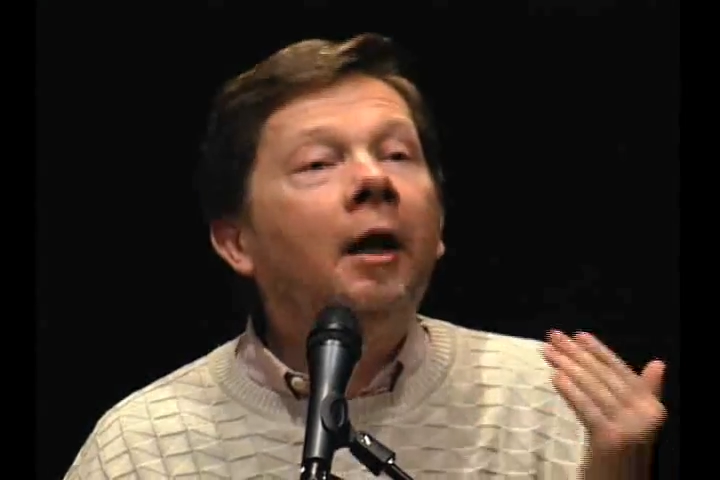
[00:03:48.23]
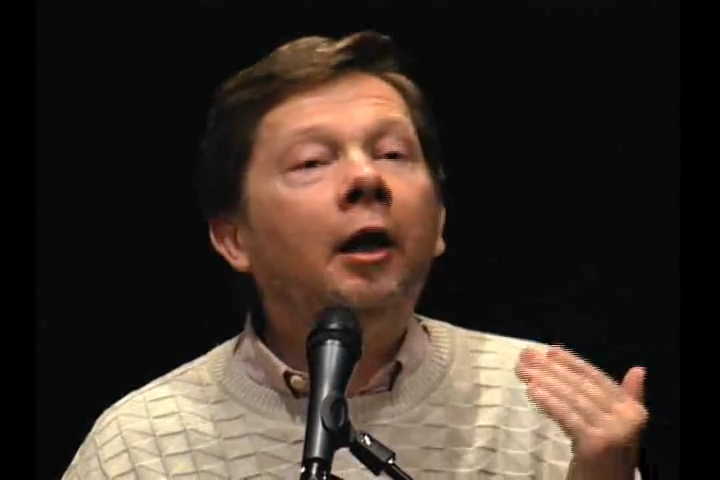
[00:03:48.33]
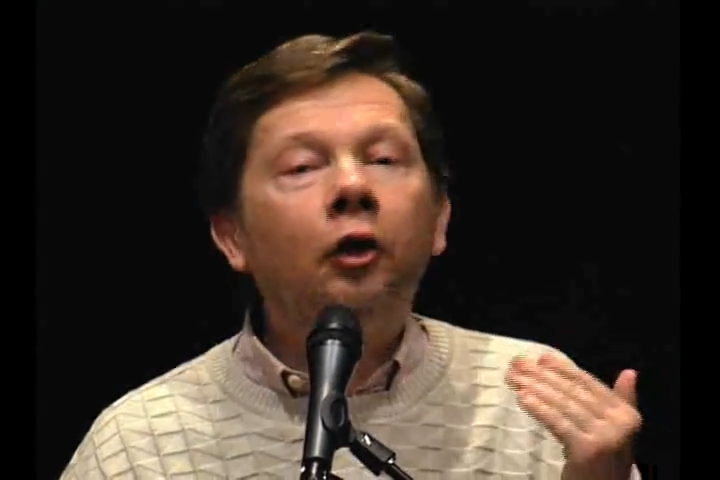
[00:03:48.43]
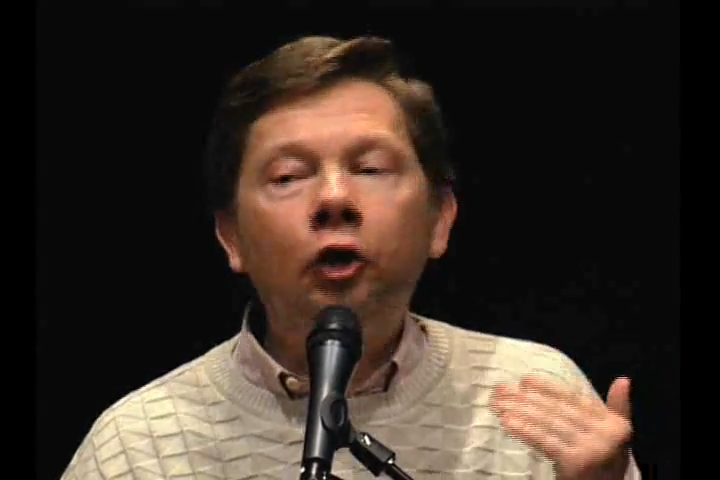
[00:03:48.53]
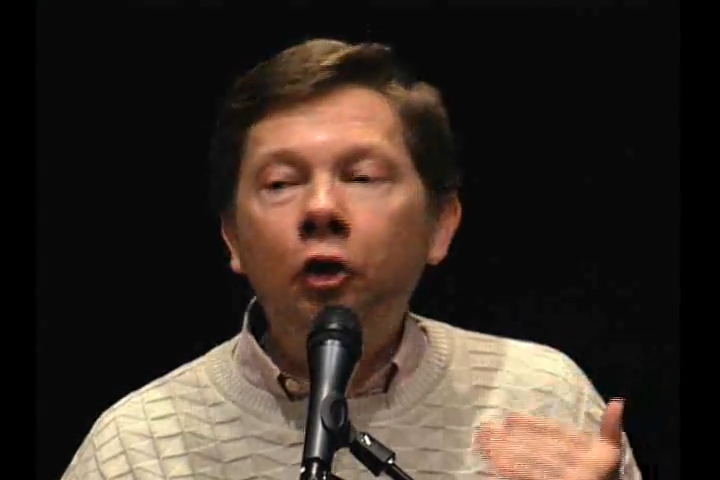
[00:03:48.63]

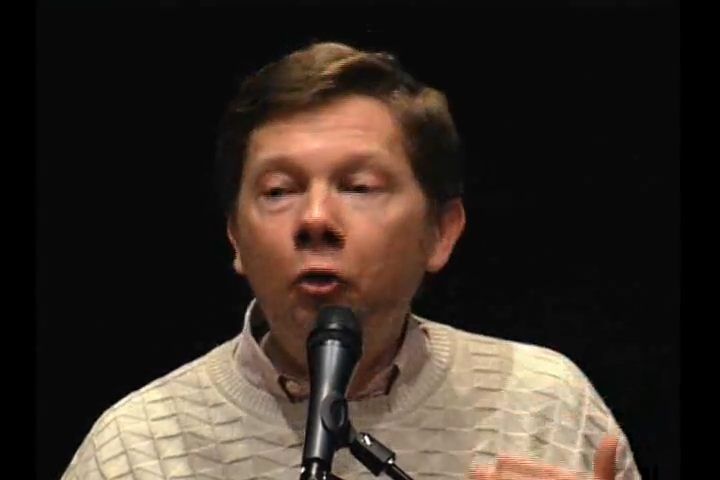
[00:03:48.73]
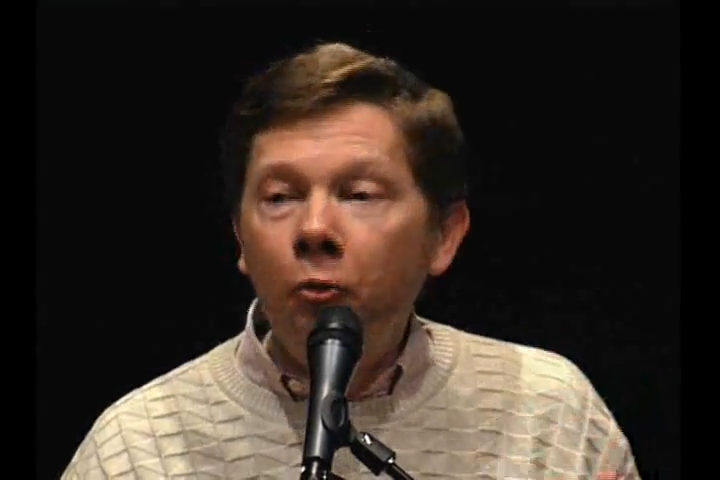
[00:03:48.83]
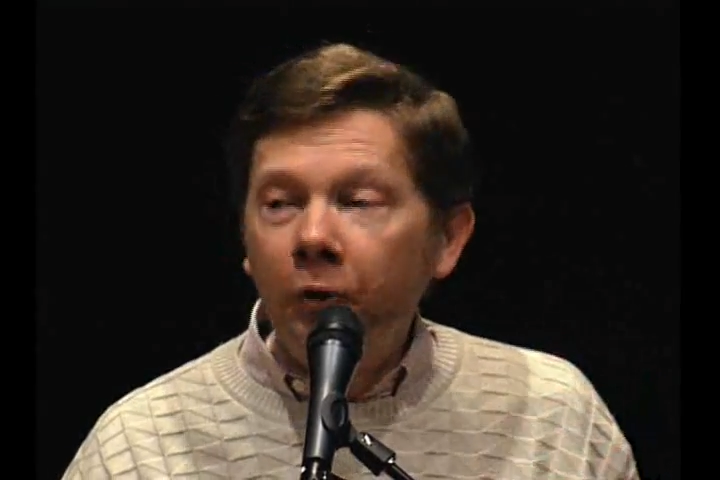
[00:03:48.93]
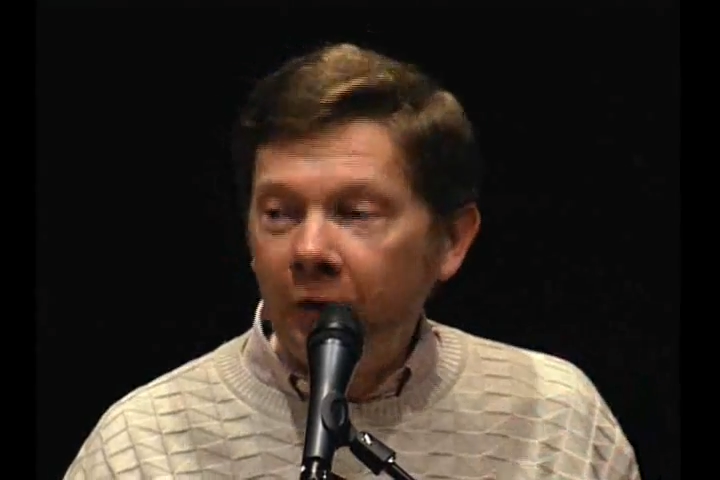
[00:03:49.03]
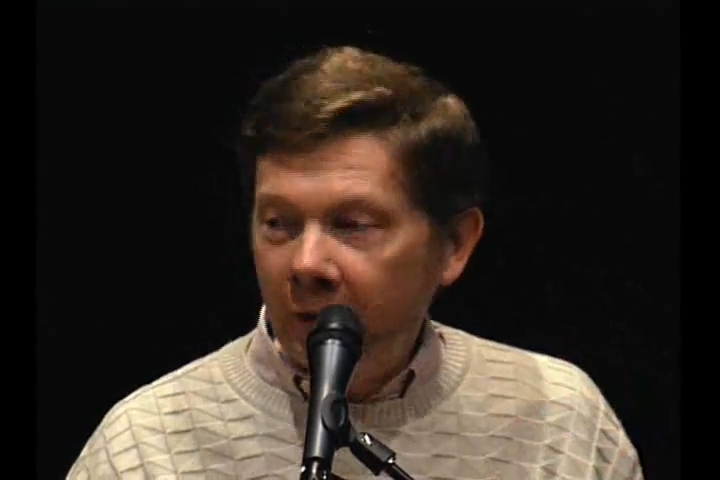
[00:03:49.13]
and
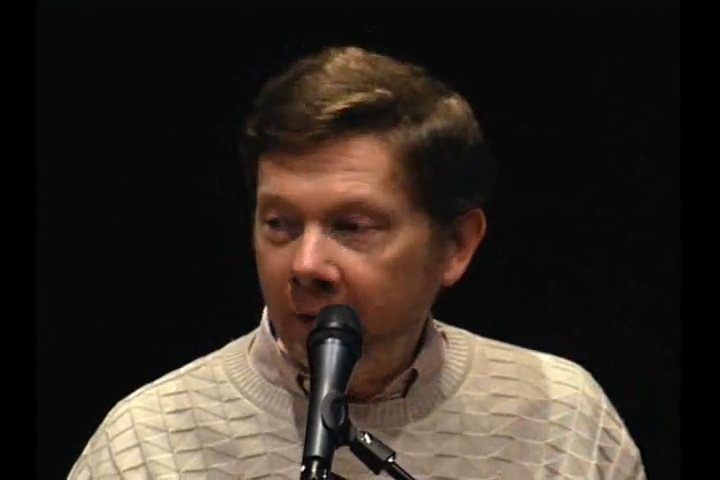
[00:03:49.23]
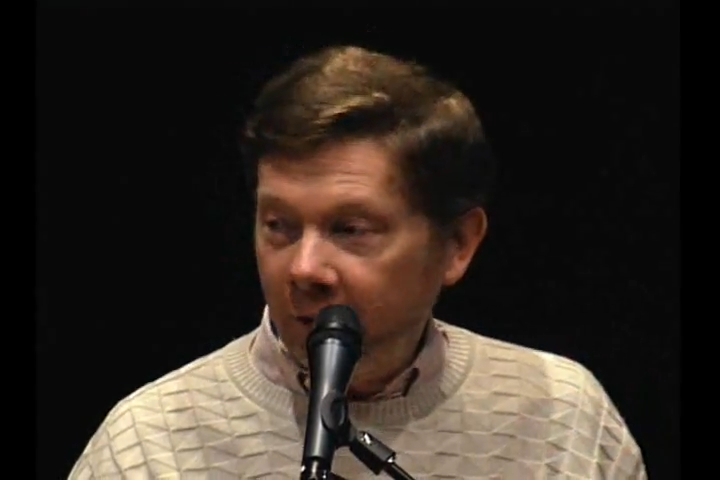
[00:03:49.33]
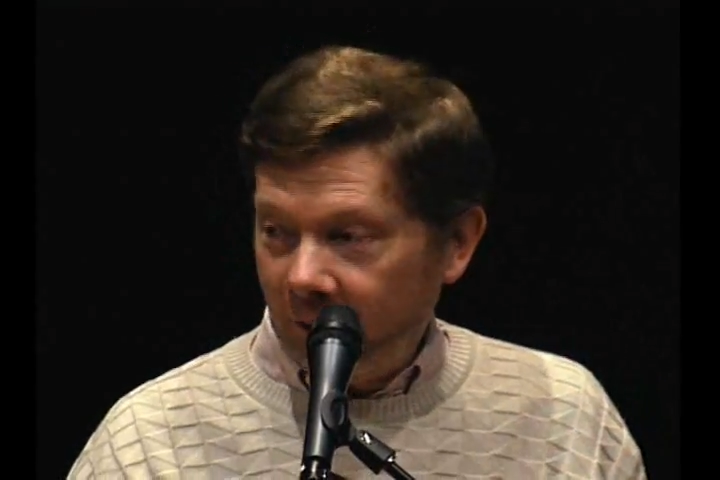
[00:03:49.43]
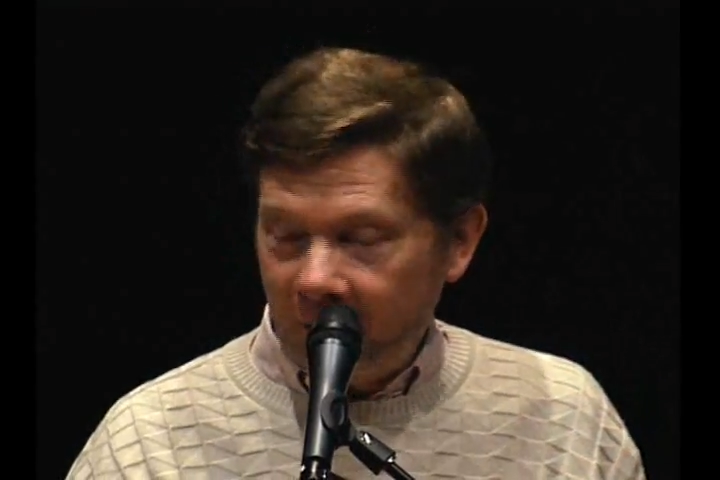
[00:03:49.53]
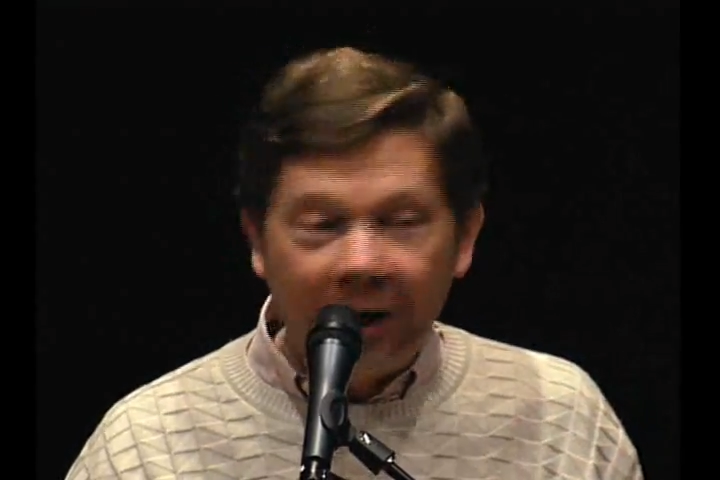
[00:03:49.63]

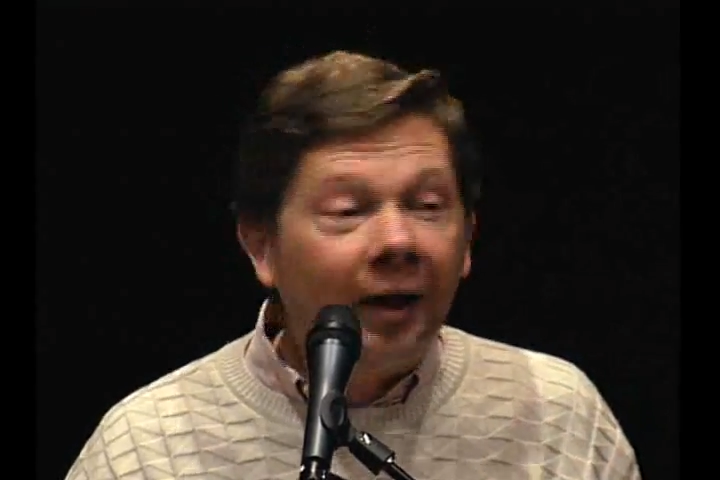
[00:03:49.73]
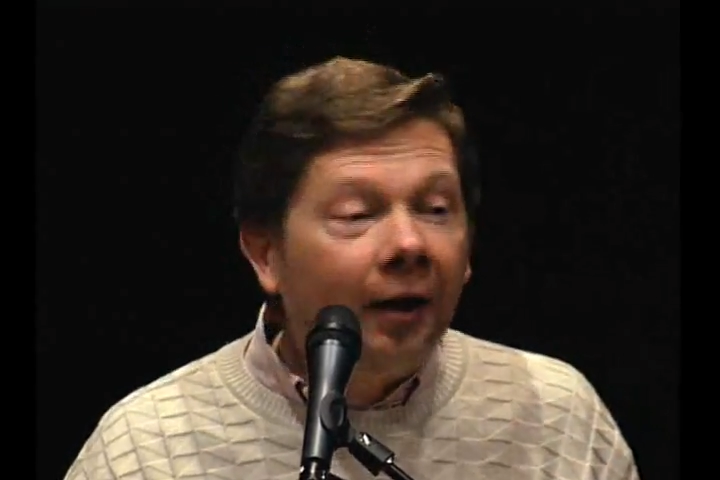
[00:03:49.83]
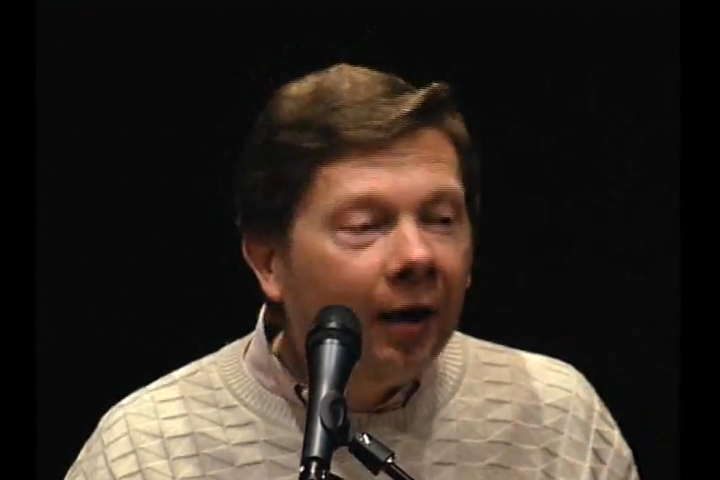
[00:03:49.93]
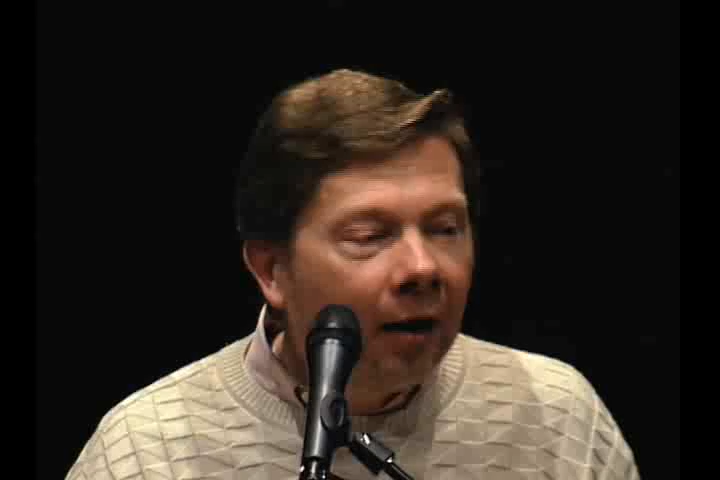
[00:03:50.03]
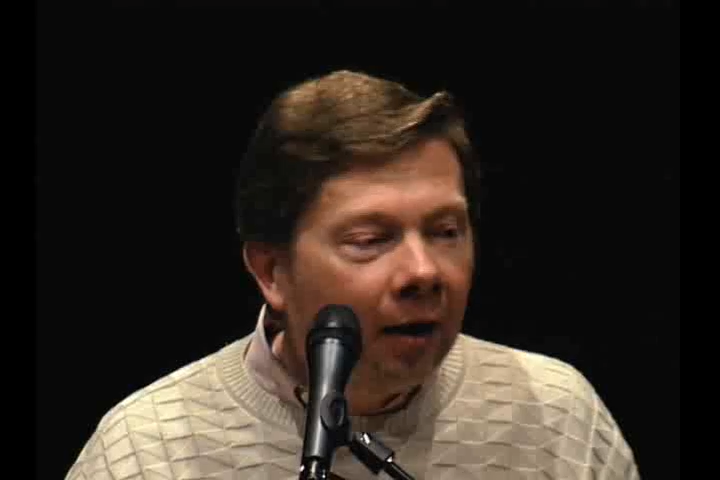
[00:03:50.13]
useless
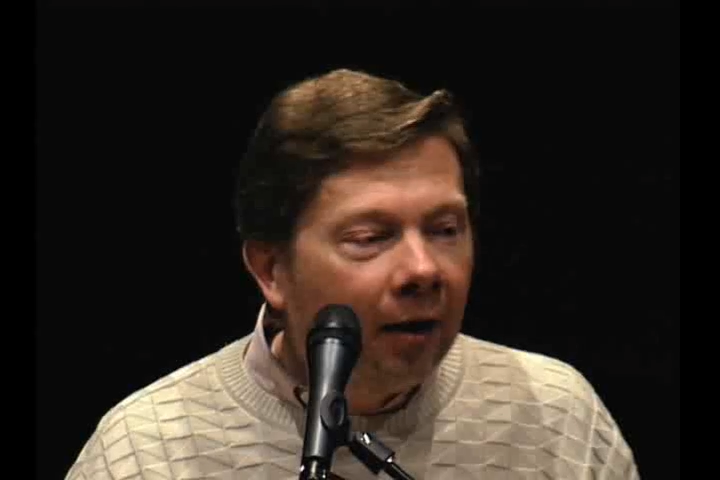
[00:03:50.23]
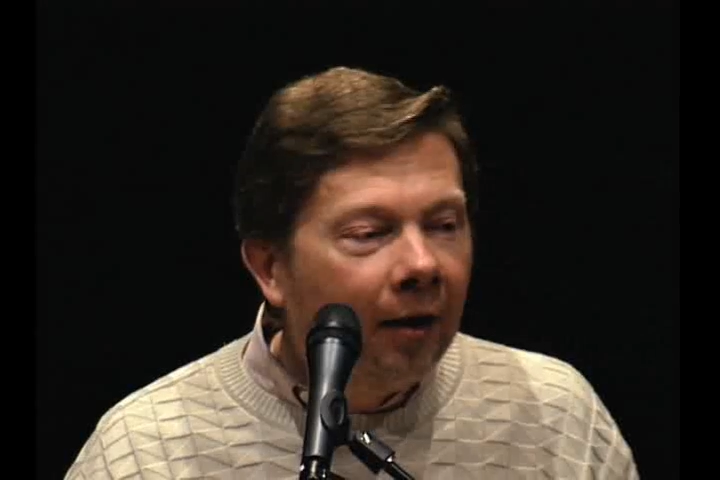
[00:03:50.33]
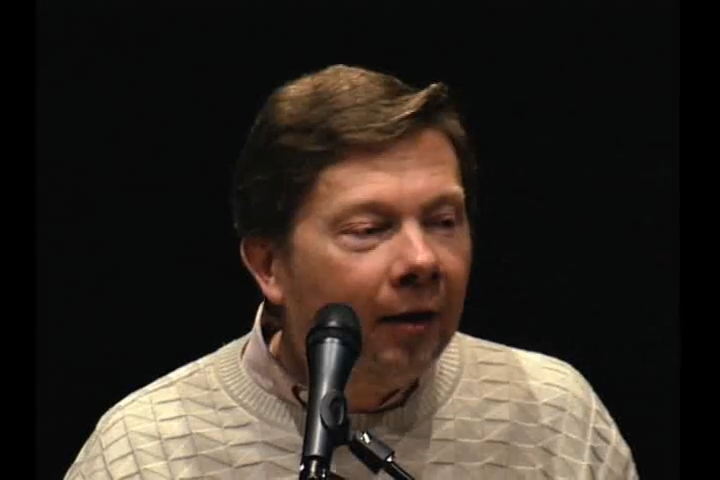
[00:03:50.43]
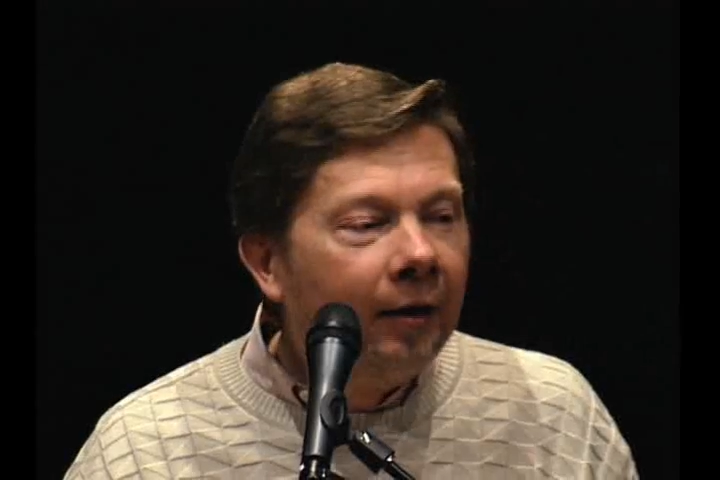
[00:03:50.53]
thinking